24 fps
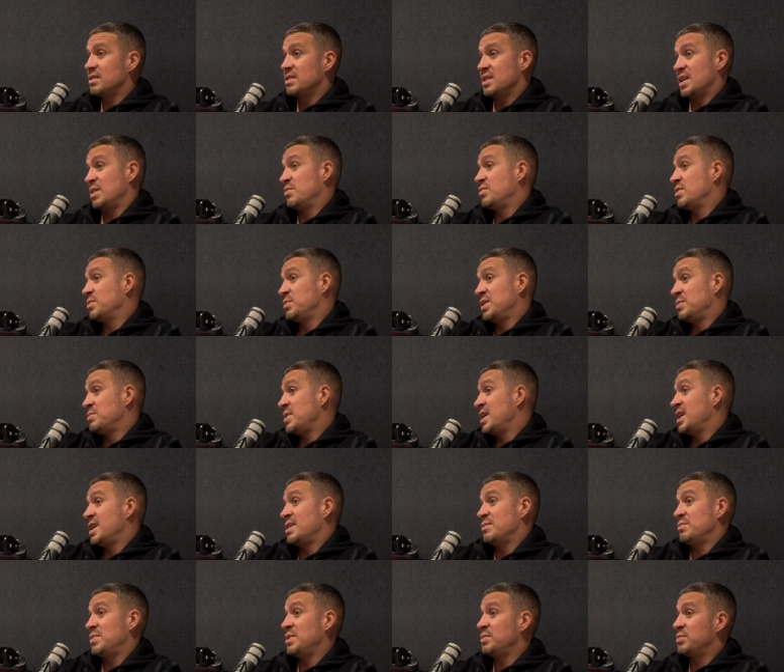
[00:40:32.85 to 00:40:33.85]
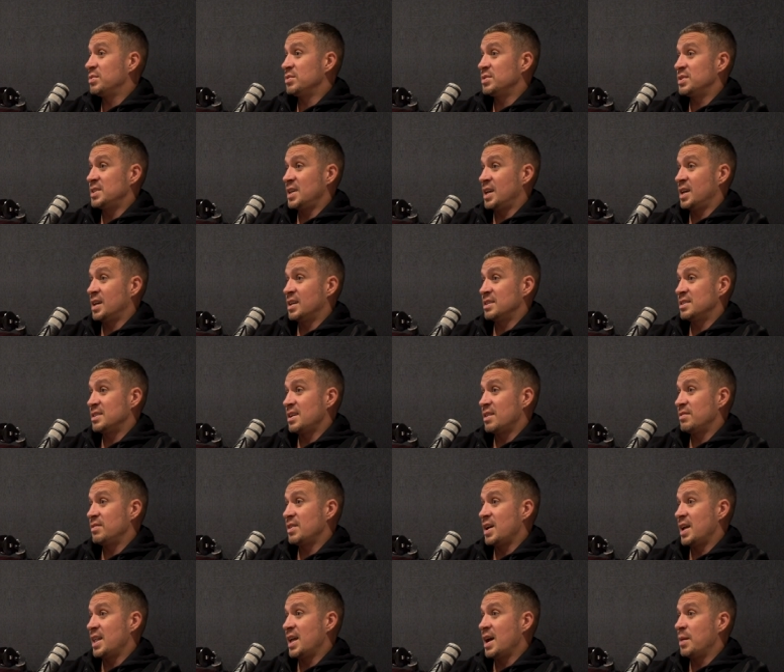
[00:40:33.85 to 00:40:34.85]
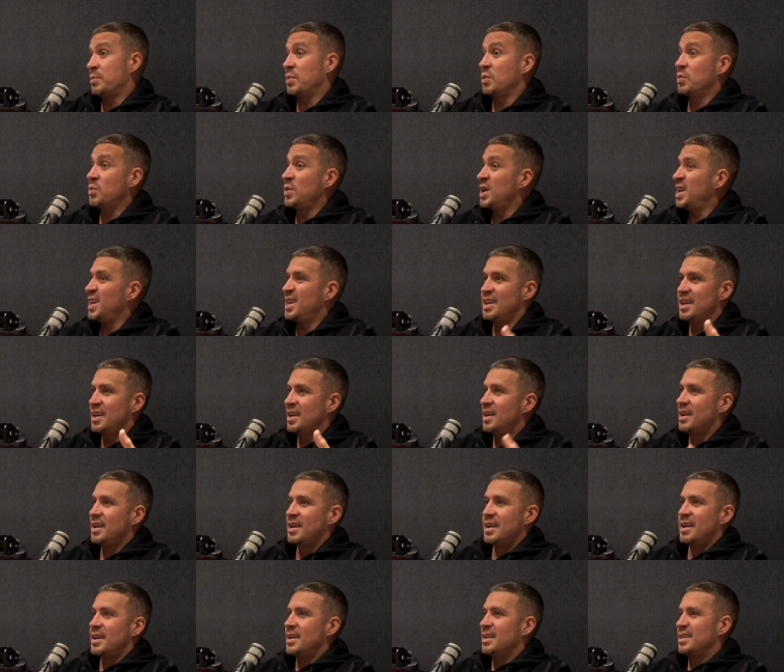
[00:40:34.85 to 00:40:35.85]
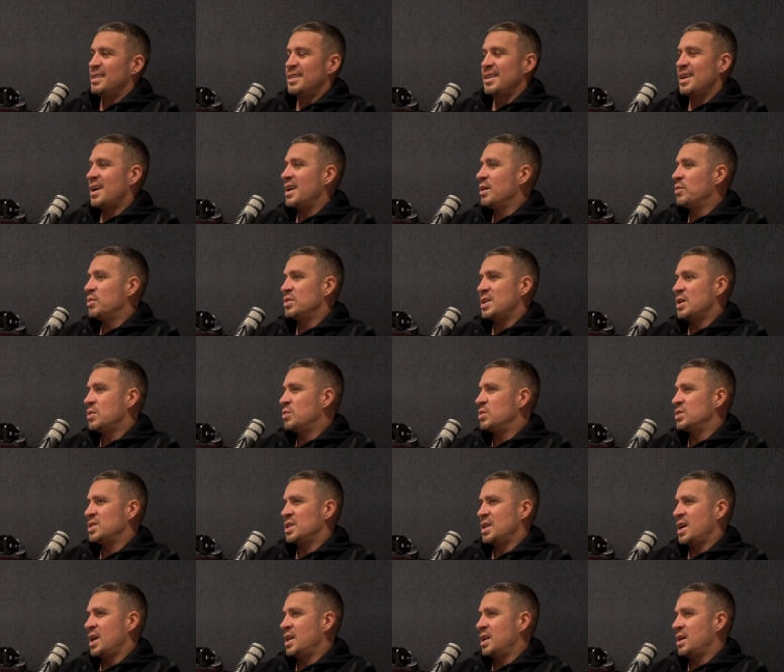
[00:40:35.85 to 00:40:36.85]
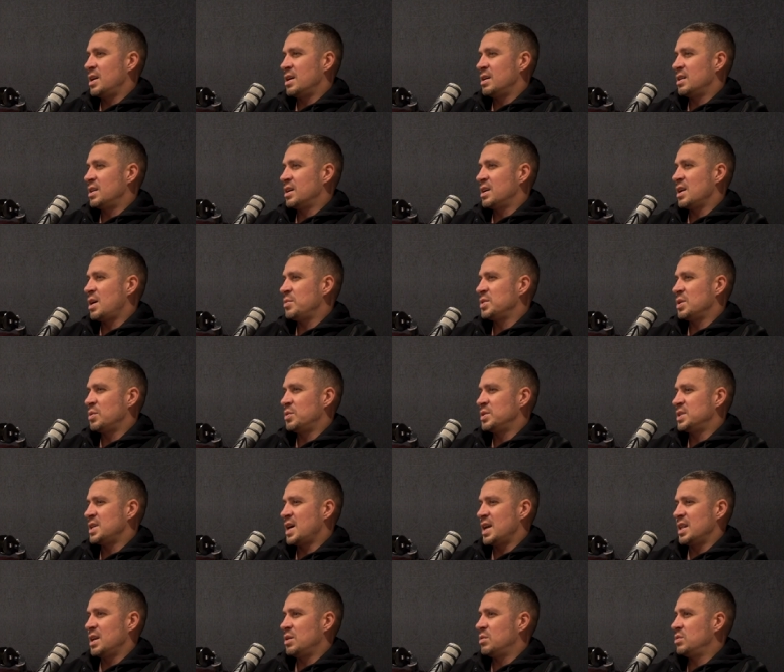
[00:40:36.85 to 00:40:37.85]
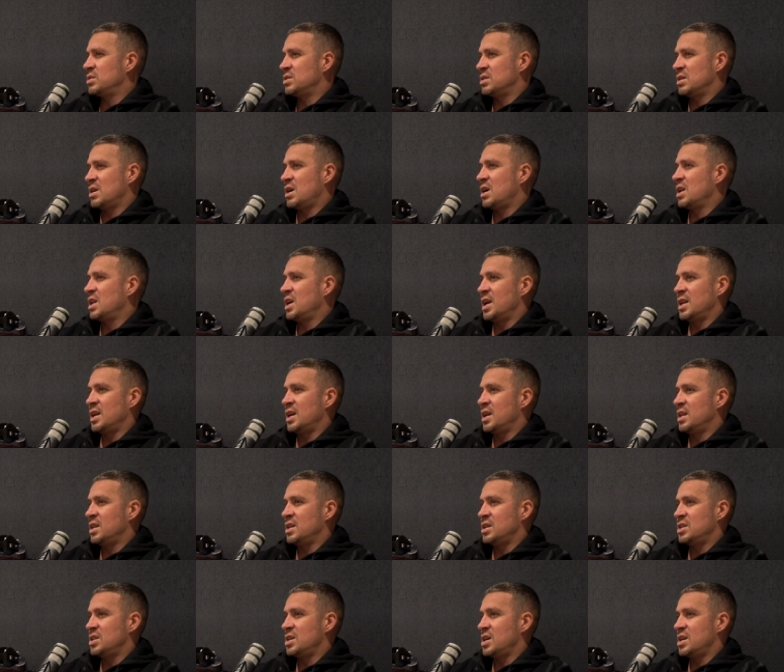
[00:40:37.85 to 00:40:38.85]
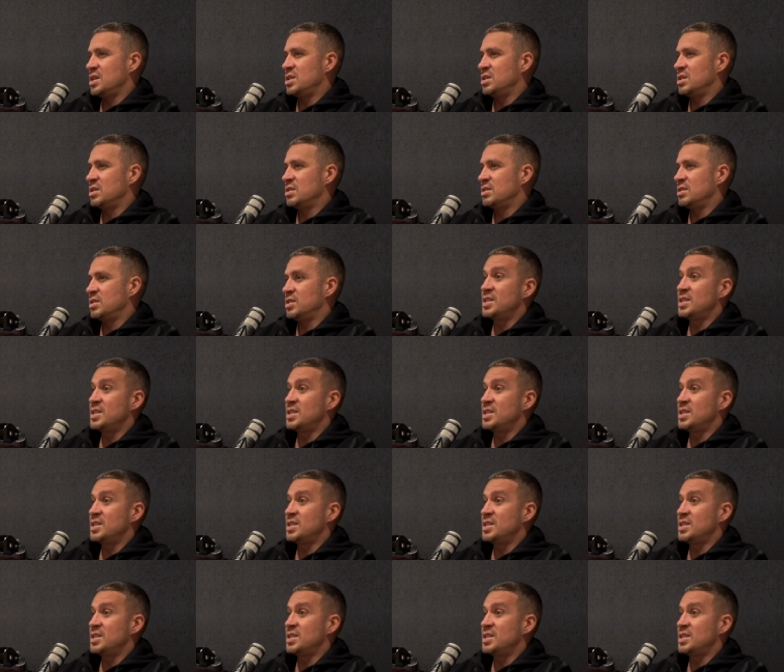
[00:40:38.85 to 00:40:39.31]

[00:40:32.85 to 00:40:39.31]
they're probably making That's, people sing yeah. and stuff like that. But we, no, there wasn't any. the clubs I was at, there wasn't hardly any initiations.